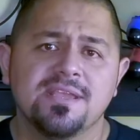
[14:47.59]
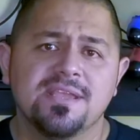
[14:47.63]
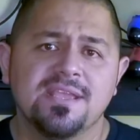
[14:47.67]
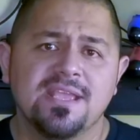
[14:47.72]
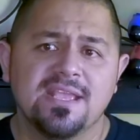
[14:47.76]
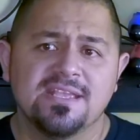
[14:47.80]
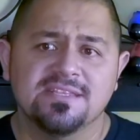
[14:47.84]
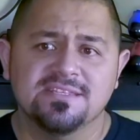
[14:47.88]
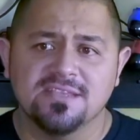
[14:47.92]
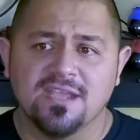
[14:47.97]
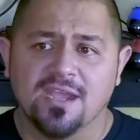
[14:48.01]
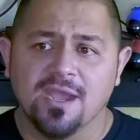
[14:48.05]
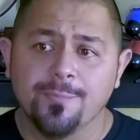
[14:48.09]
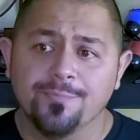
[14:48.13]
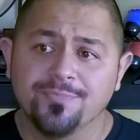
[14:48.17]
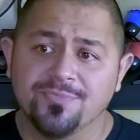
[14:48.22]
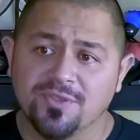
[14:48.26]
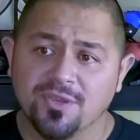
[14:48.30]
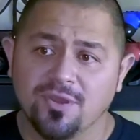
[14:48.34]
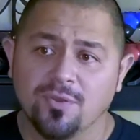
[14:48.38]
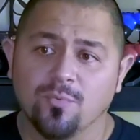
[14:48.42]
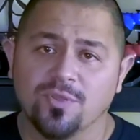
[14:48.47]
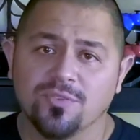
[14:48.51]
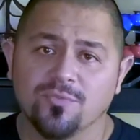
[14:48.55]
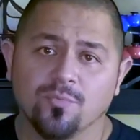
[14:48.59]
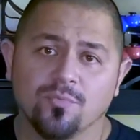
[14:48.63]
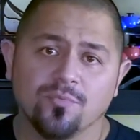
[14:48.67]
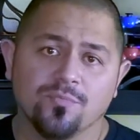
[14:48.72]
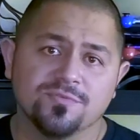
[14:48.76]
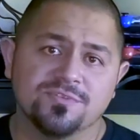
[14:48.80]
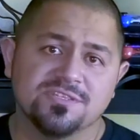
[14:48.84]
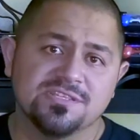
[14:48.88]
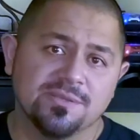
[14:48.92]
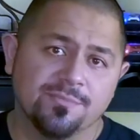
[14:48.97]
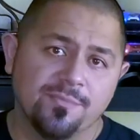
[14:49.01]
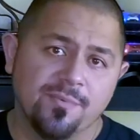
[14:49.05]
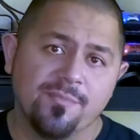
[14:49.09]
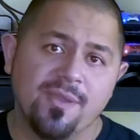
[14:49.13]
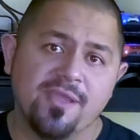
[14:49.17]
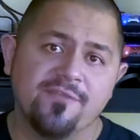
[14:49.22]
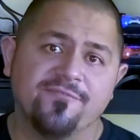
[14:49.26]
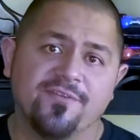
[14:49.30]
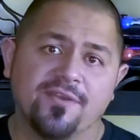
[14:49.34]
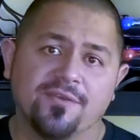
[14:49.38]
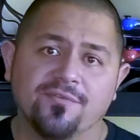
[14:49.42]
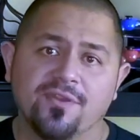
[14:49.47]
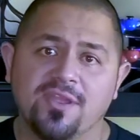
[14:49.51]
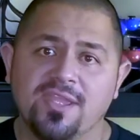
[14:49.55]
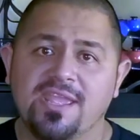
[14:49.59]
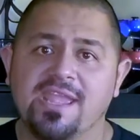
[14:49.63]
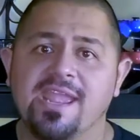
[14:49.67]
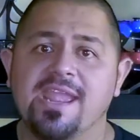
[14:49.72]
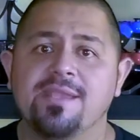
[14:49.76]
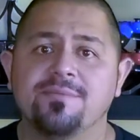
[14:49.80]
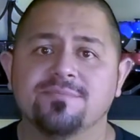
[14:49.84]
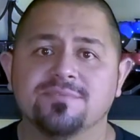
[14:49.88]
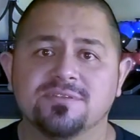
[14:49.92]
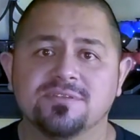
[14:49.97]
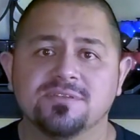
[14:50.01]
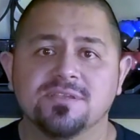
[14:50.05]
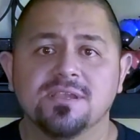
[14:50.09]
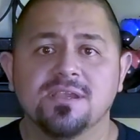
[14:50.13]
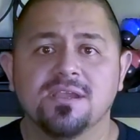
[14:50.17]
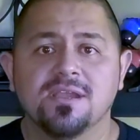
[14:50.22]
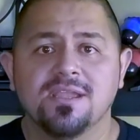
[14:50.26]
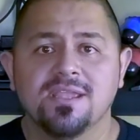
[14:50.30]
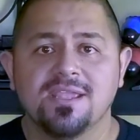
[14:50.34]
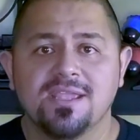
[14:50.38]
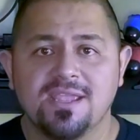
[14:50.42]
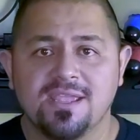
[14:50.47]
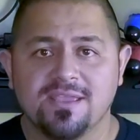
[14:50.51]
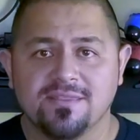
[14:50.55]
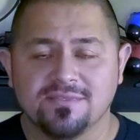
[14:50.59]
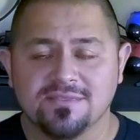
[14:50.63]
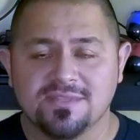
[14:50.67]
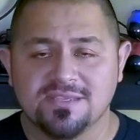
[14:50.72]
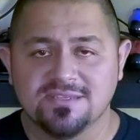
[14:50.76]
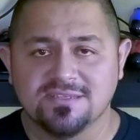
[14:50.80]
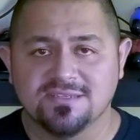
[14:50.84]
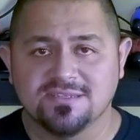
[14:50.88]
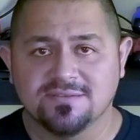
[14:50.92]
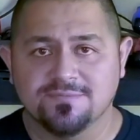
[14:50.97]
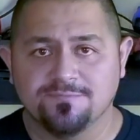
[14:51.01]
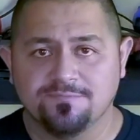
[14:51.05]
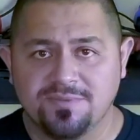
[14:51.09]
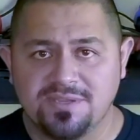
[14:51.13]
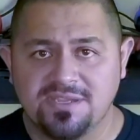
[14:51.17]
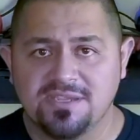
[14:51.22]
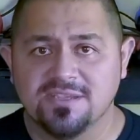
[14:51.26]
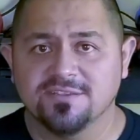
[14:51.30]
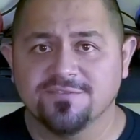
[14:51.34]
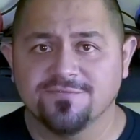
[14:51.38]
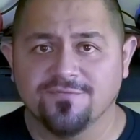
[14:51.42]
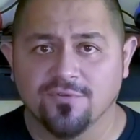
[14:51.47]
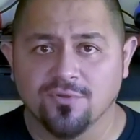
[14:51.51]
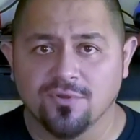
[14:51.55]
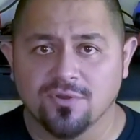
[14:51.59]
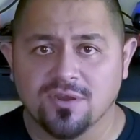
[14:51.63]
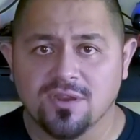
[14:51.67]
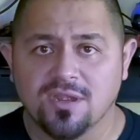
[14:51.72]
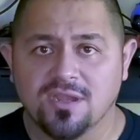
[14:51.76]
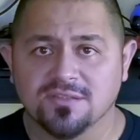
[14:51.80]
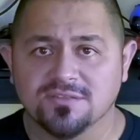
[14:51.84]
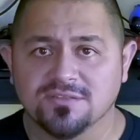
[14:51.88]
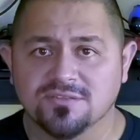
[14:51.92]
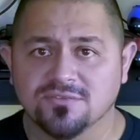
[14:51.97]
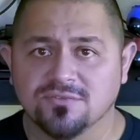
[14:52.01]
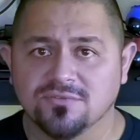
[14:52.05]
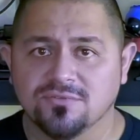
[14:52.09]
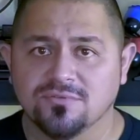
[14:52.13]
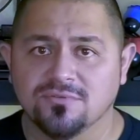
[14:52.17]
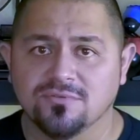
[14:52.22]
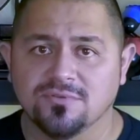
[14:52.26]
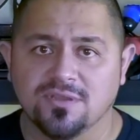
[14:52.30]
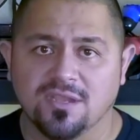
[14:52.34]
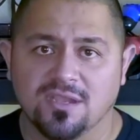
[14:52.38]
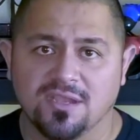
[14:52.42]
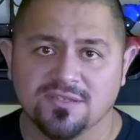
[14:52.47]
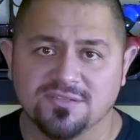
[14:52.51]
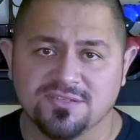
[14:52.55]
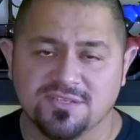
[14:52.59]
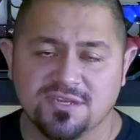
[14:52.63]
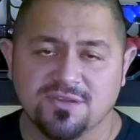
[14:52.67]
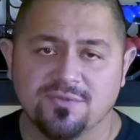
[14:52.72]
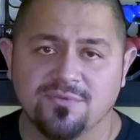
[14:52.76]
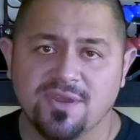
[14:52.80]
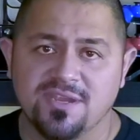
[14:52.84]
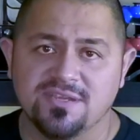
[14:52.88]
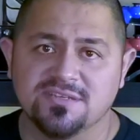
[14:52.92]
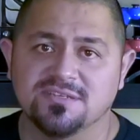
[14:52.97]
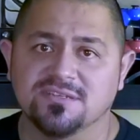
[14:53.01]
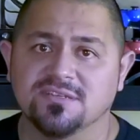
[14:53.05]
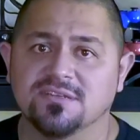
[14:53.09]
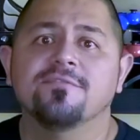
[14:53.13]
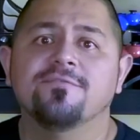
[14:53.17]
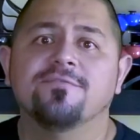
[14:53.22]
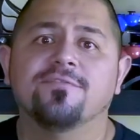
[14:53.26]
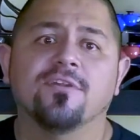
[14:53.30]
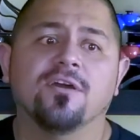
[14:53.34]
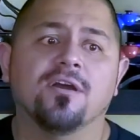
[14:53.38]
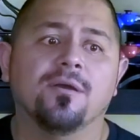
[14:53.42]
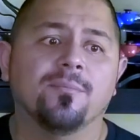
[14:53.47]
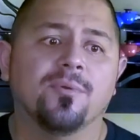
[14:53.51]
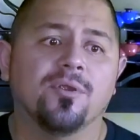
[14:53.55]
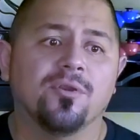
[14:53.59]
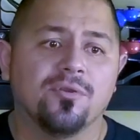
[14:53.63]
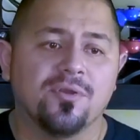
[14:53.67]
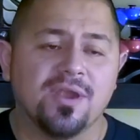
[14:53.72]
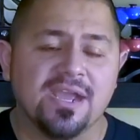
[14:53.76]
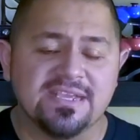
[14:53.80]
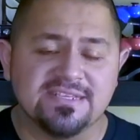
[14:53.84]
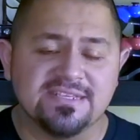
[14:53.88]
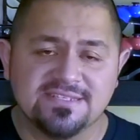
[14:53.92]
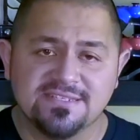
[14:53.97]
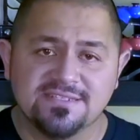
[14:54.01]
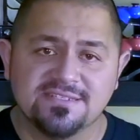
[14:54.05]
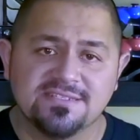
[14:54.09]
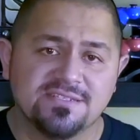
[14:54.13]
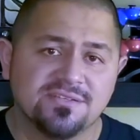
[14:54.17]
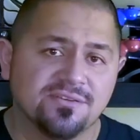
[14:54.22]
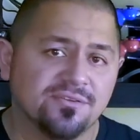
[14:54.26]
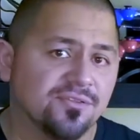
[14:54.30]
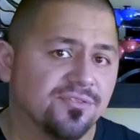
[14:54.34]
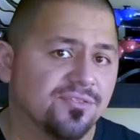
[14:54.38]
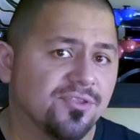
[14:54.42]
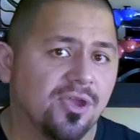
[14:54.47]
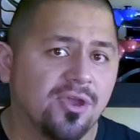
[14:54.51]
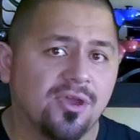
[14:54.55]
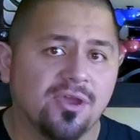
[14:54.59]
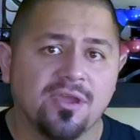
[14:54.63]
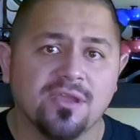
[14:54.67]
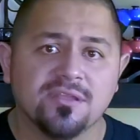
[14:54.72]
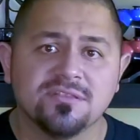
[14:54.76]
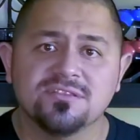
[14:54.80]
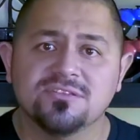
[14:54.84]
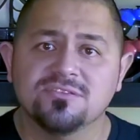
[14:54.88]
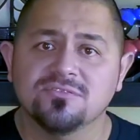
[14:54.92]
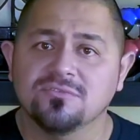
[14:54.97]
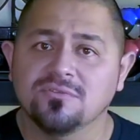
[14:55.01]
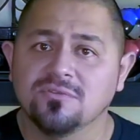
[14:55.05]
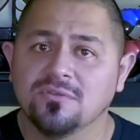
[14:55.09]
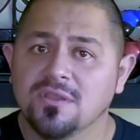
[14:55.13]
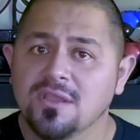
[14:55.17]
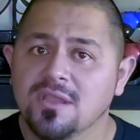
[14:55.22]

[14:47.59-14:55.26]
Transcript: is up there with some of my favorite games in this PS4 console generation, from Horizon Zero Dawn to